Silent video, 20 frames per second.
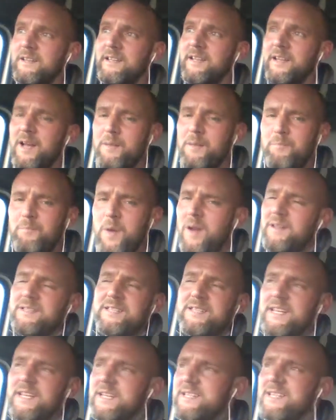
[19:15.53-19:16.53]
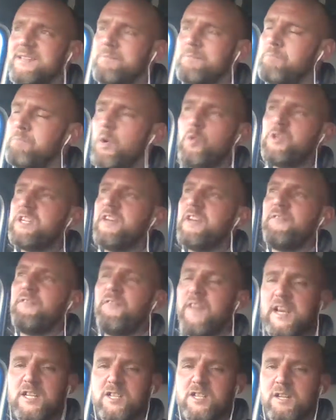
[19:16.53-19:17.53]
You know, politics is a bullshit
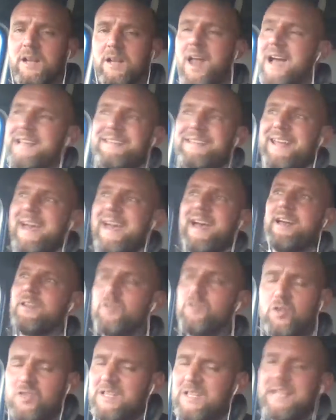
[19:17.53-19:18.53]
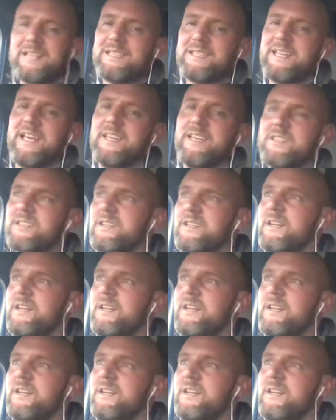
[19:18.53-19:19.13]
fiction, like death. It doesn't exist.